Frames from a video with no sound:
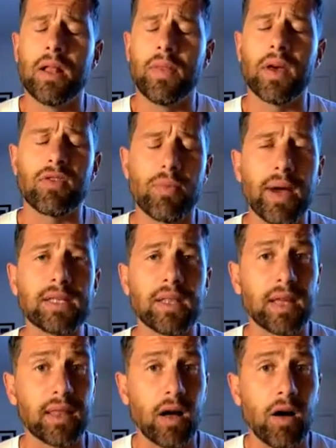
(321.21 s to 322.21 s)
The other amazing
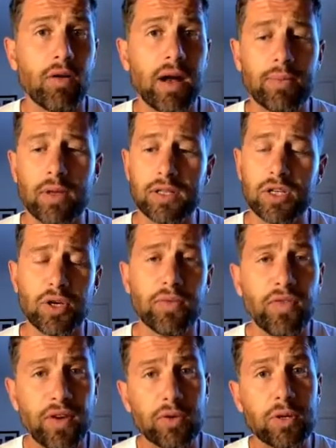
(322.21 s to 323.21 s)
thing that our app does is you can
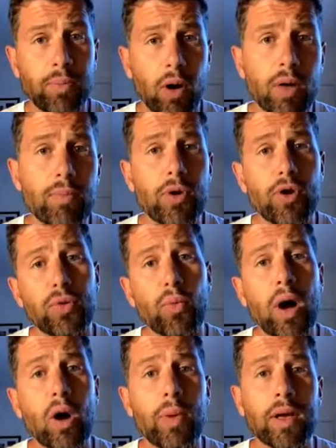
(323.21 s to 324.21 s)
filter by mood and
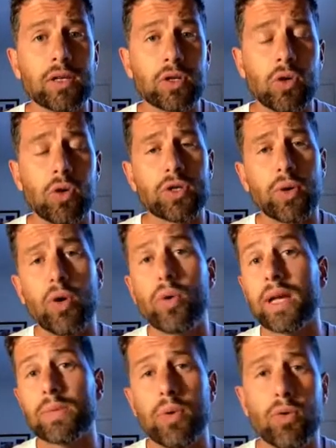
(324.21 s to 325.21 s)
wellbeing score. So it all
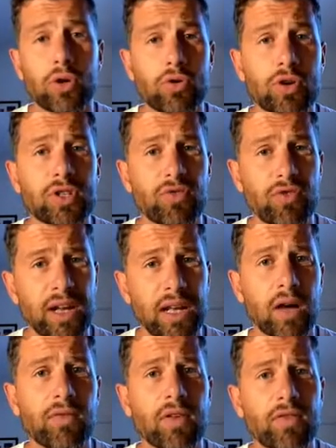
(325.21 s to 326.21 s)
gets pulled across in a really
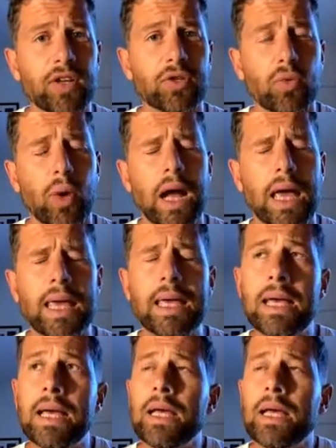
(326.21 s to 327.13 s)
lovely visual way.